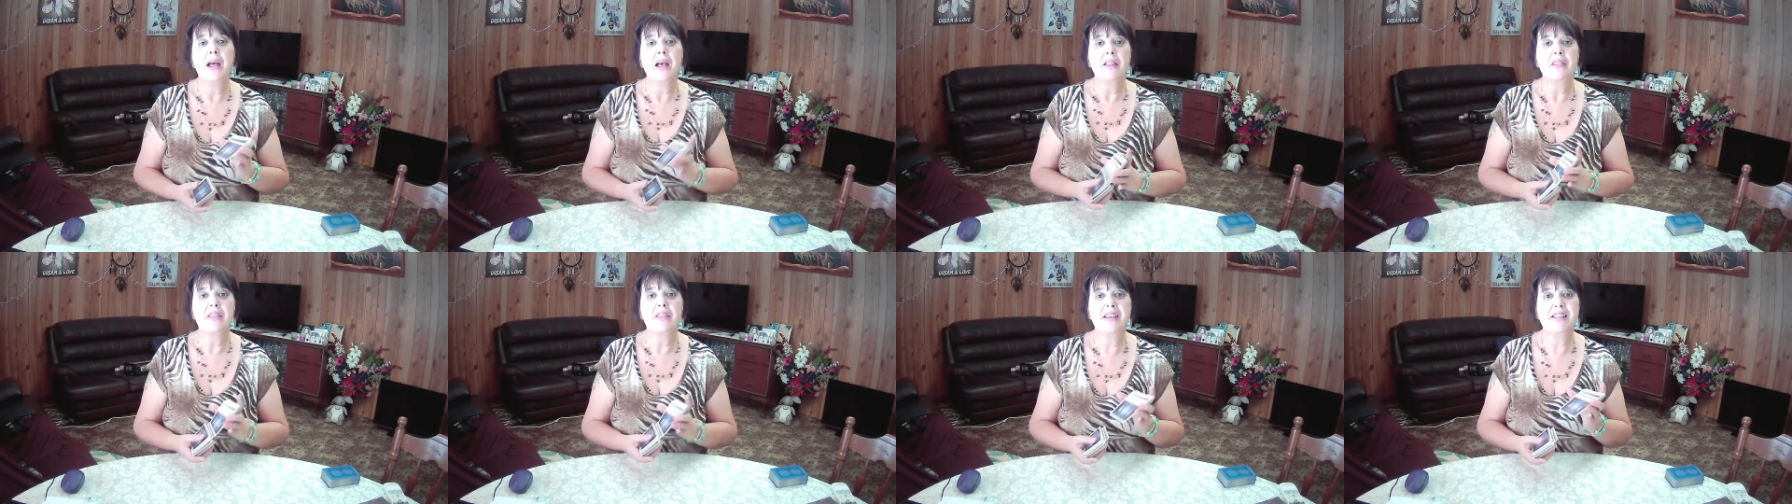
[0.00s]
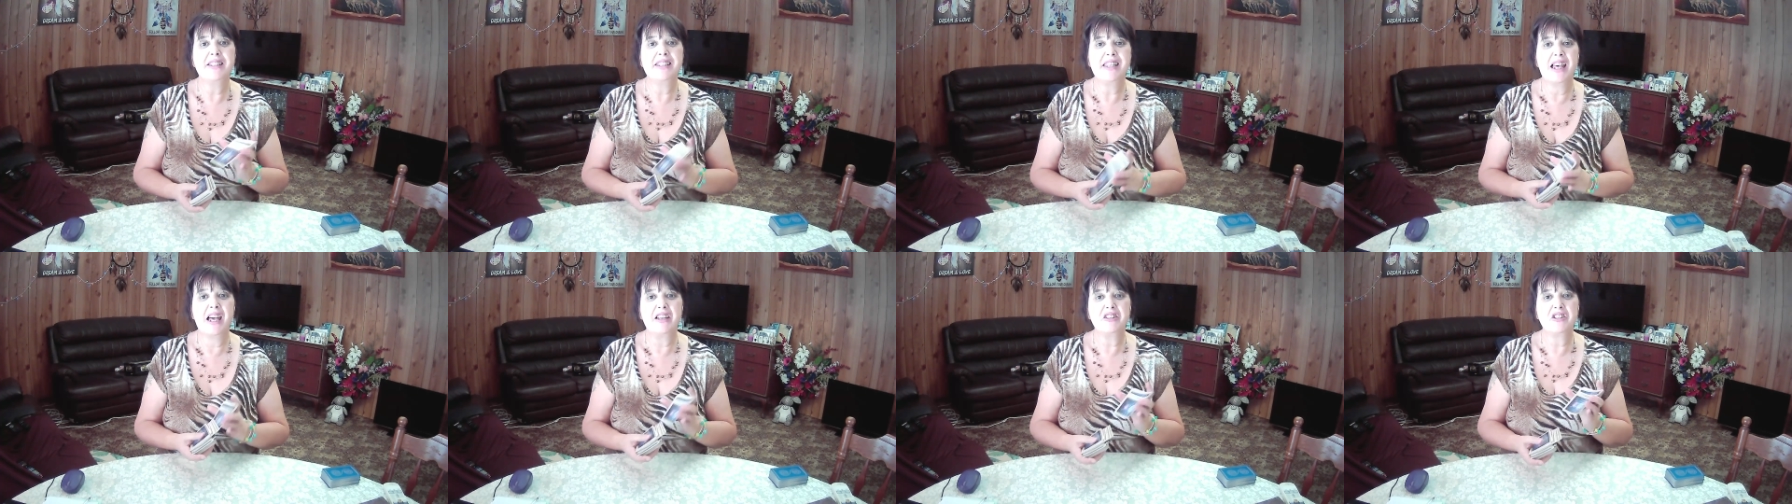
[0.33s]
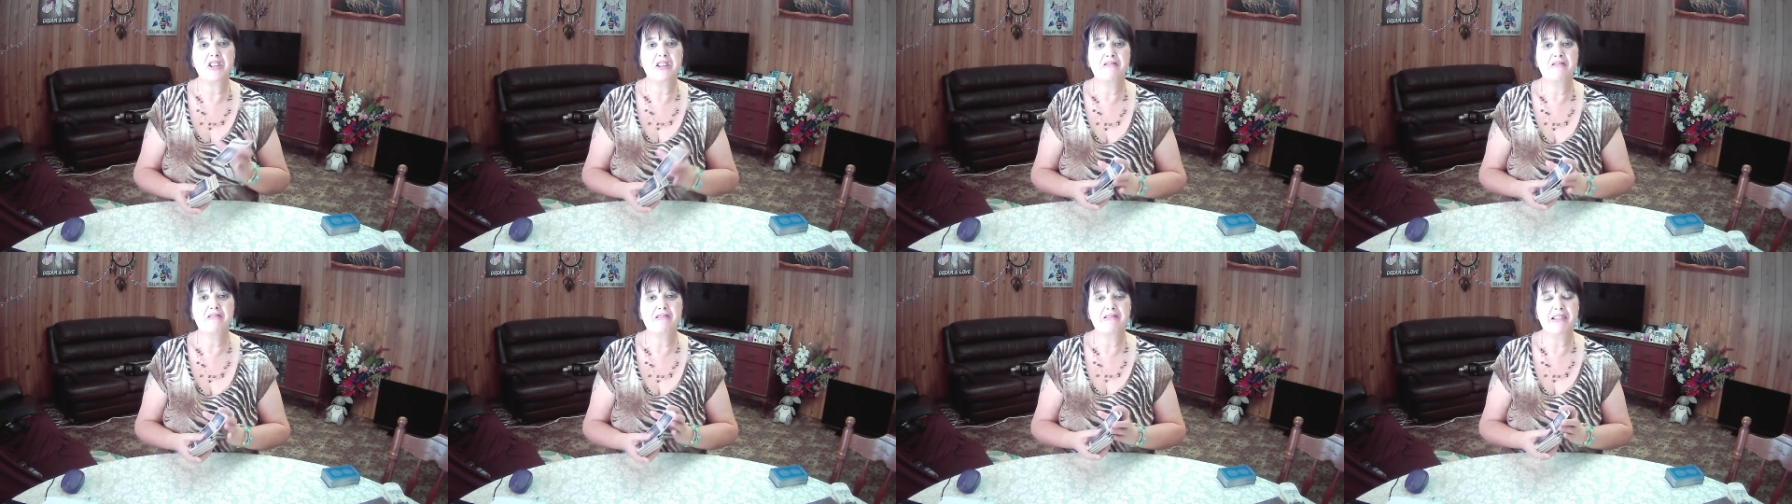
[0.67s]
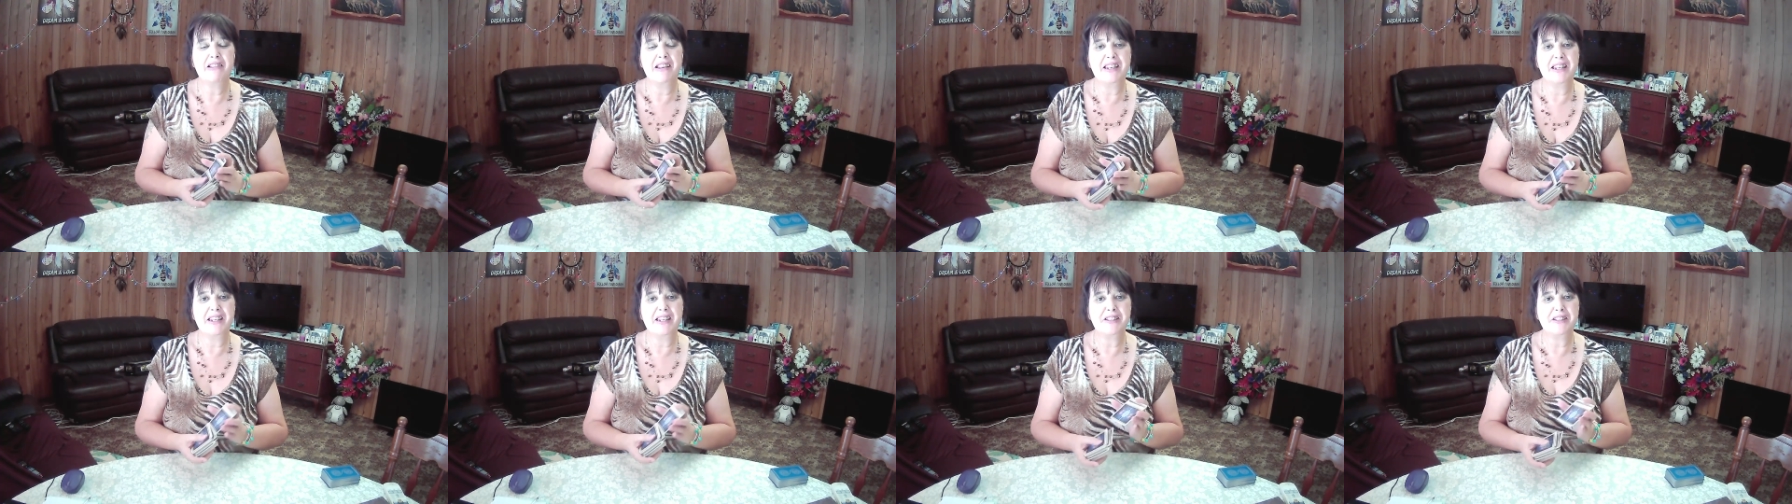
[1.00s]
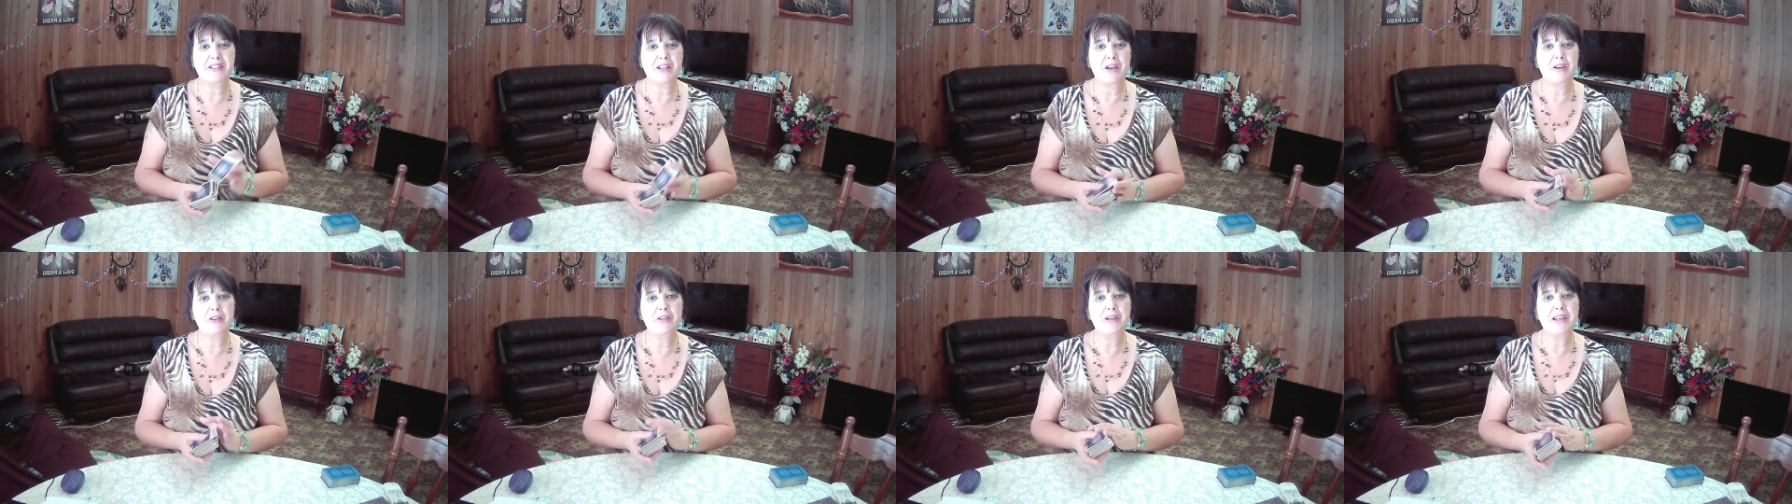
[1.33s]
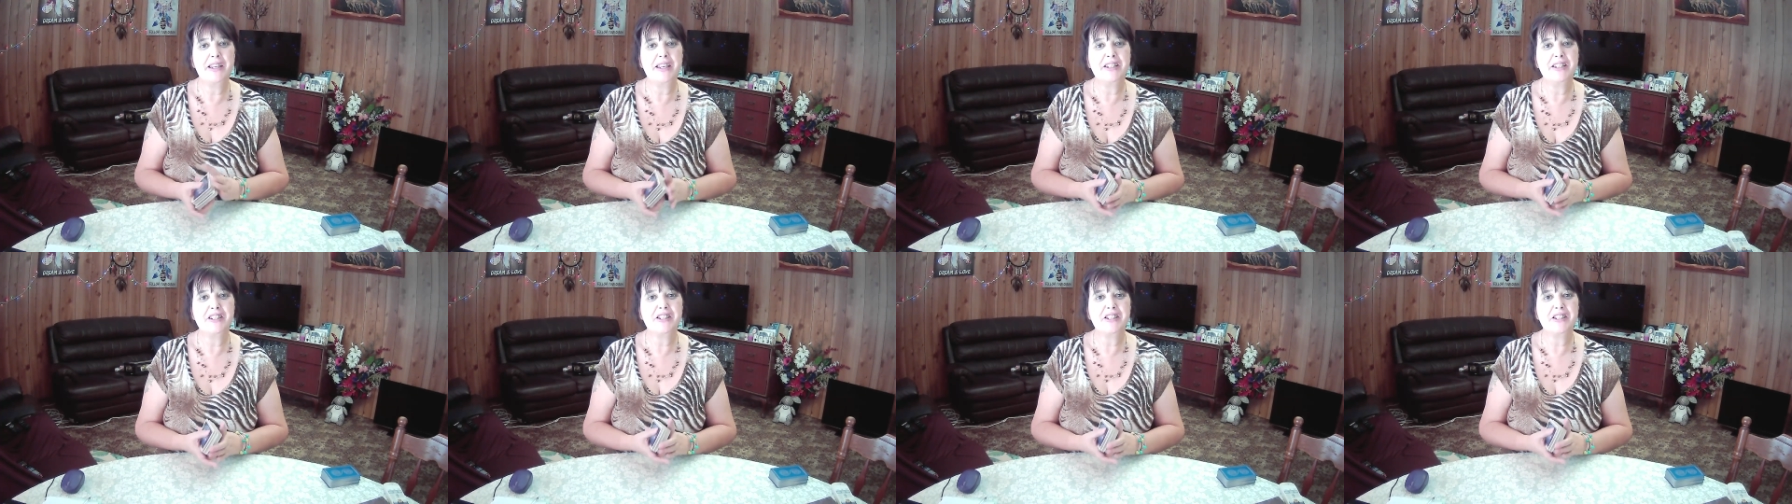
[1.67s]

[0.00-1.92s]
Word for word: These are general readings only.